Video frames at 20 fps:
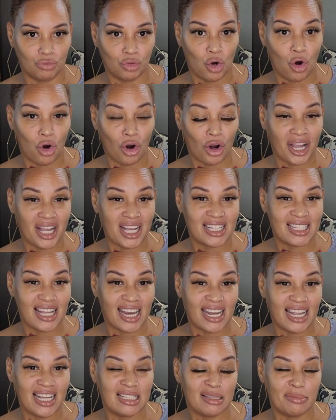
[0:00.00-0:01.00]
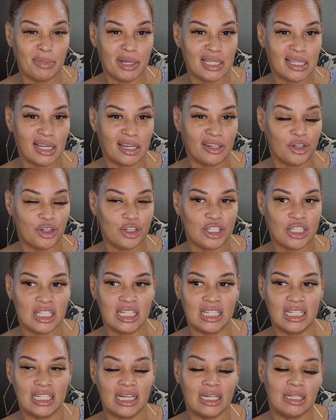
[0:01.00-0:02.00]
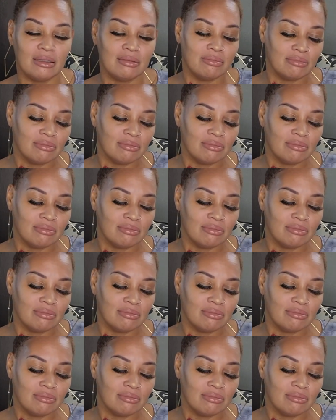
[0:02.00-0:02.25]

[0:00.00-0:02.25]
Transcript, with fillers: Corey is that he's misunderstood,